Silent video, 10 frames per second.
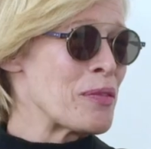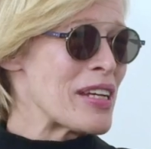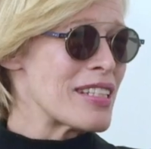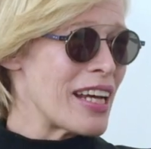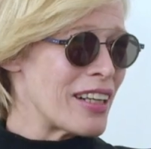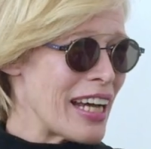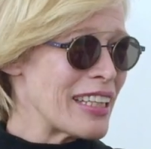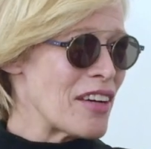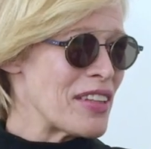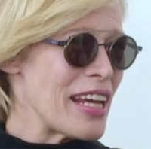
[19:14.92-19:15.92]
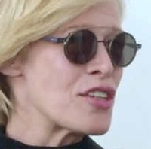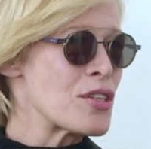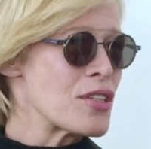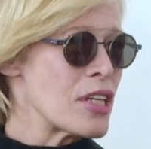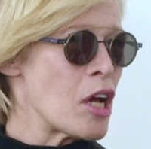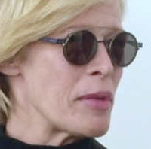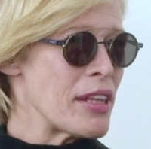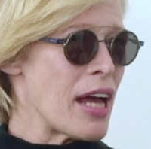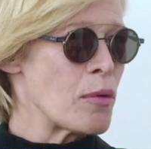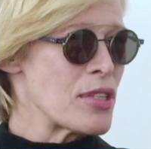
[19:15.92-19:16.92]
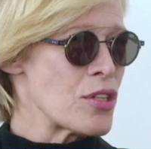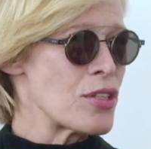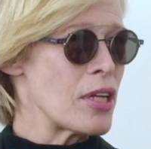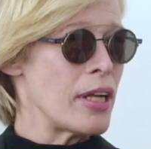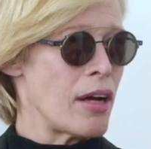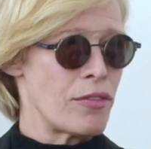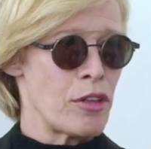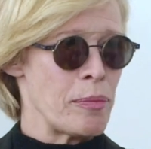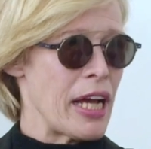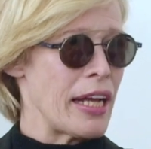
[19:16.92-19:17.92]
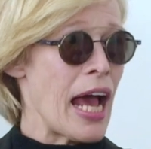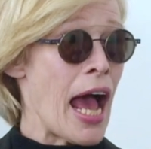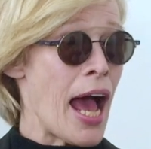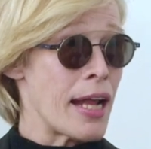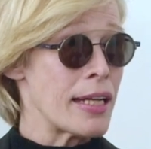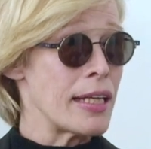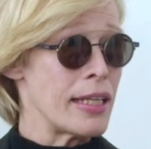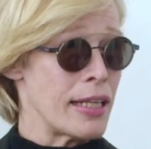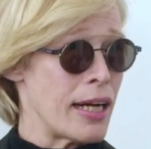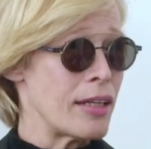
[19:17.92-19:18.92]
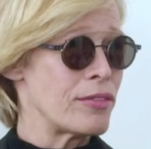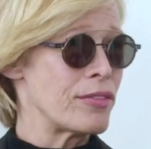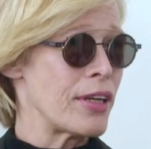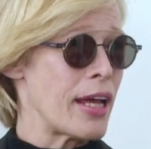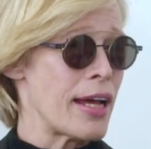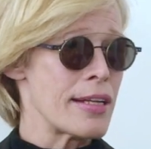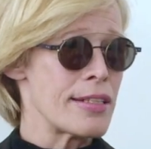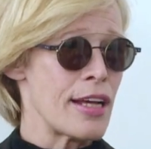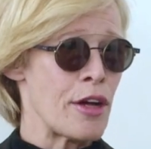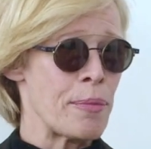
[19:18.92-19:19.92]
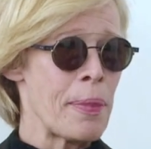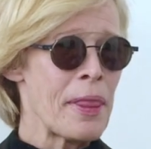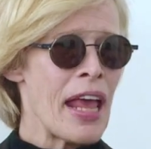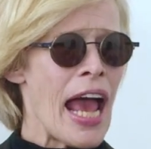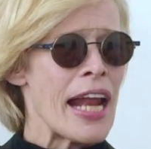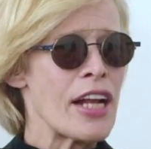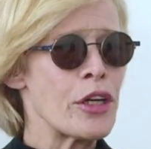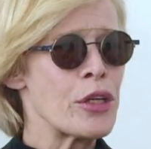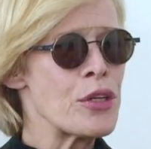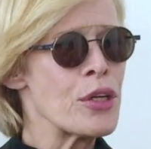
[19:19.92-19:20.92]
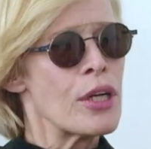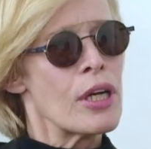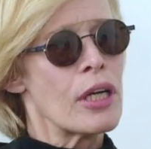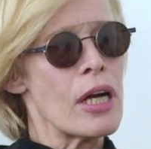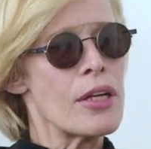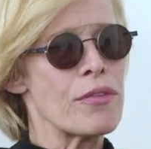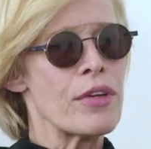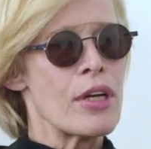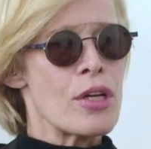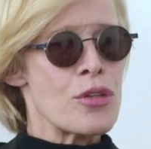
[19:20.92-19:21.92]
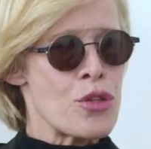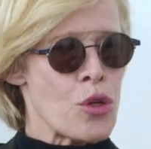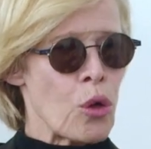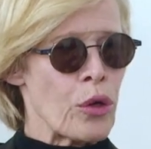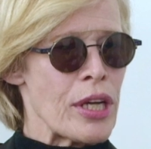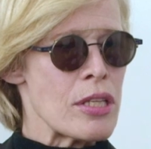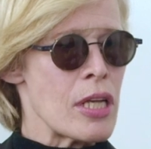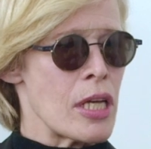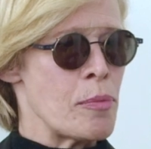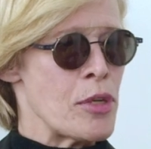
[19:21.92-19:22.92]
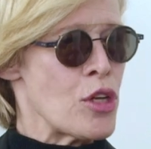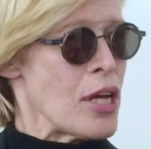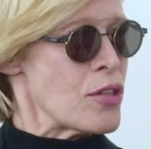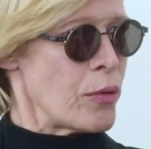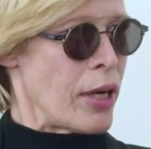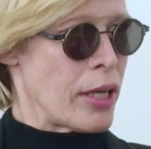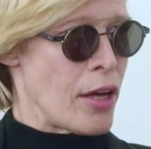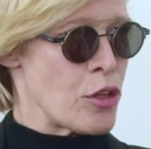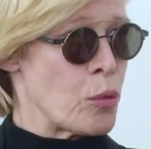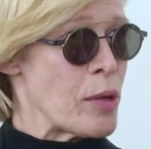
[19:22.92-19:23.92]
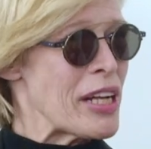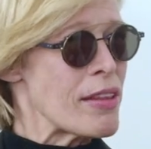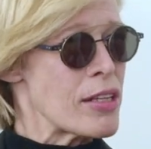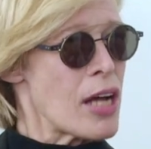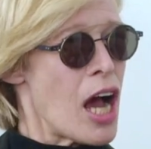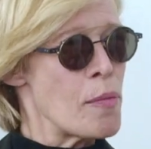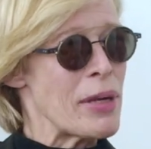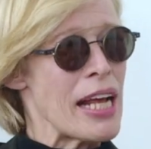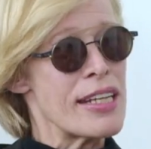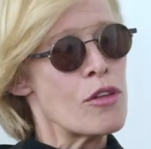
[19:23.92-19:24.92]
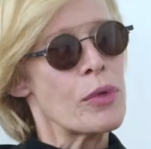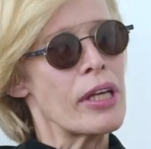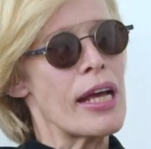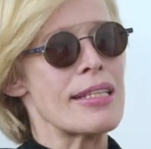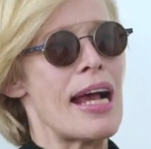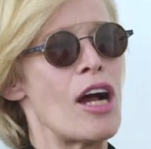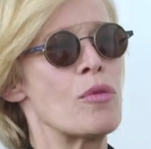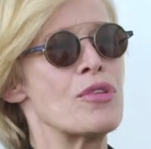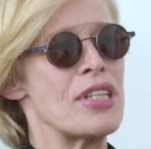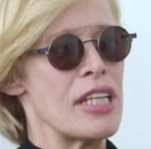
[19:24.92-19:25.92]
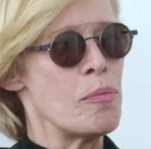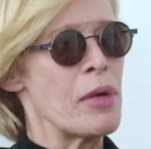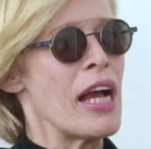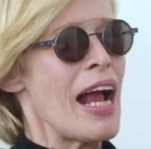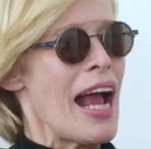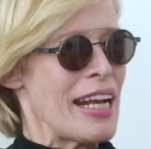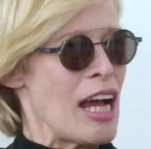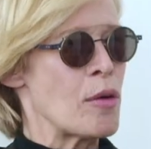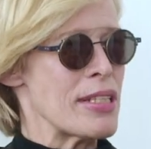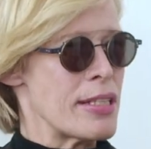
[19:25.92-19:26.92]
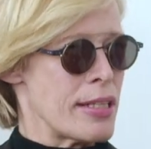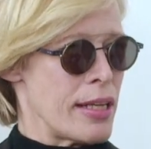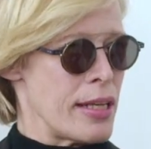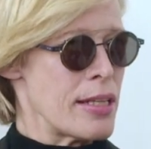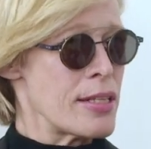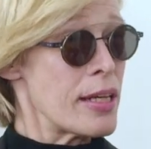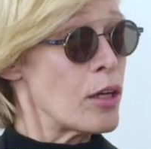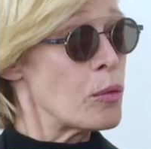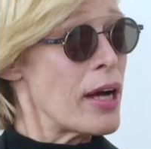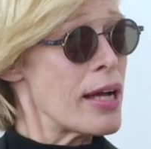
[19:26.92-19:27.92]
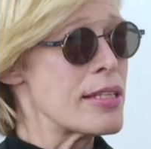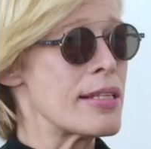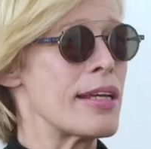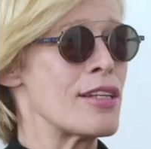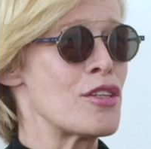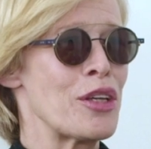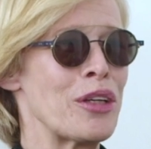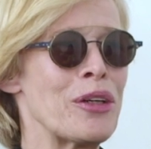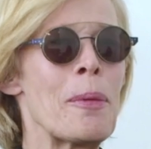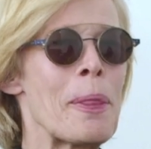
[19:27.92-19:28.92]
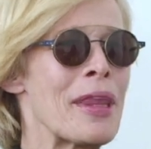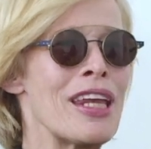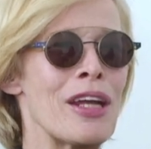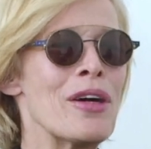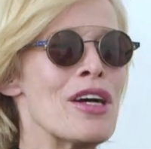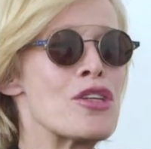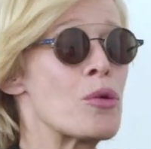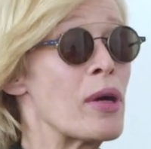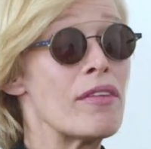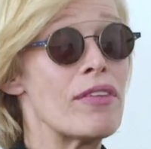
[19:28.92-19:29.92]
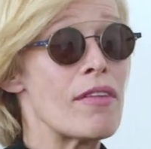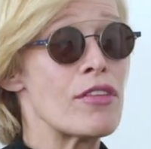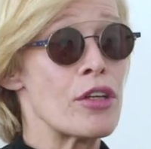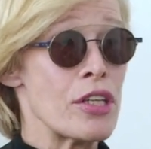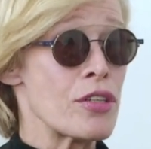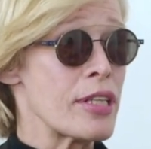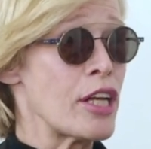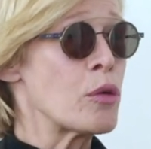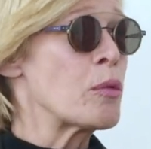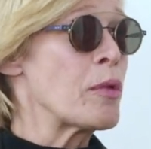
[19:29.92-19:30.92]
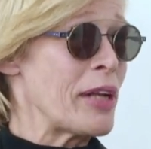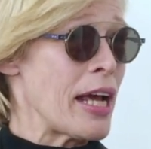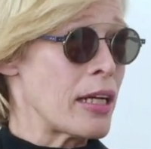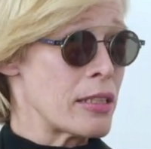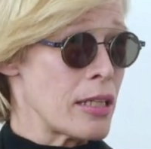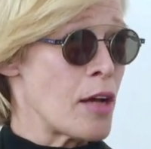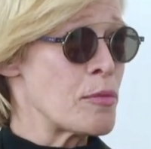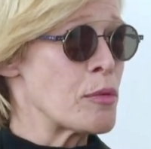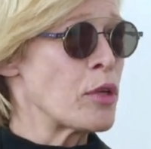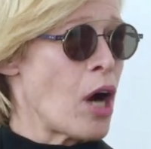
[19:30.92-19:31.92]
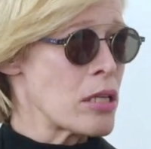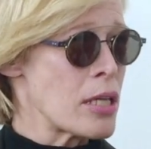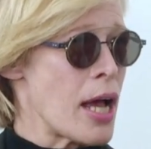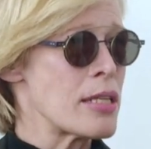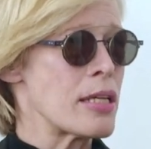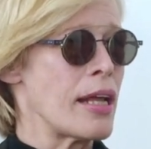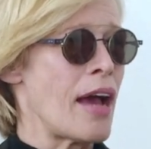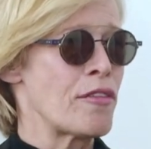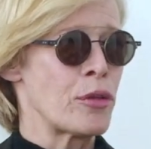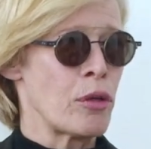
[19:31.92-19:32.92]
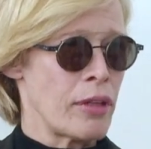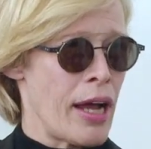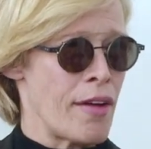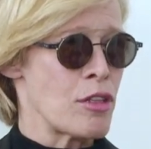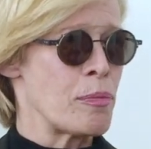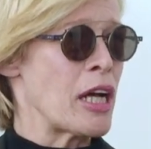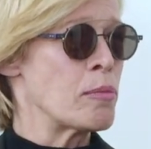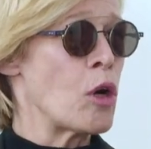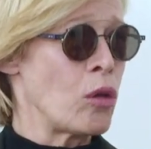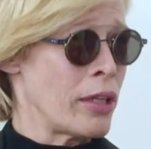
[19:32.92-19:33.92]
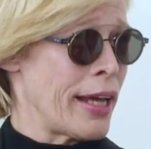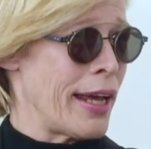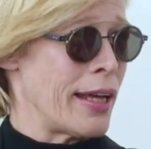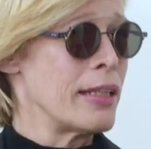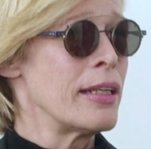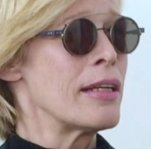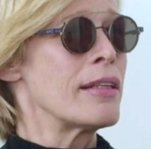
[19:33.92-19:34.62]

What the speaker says: weeks later, I had left the agency. I mean, that was just enough for me. I'd had enough, and I'd heard kind of stories that he'd been chasing around other women at the time, but I didn't realize how deep and how insidious it was until, 25, 30 years later when women had a time to process and have their own lives and become whole again, that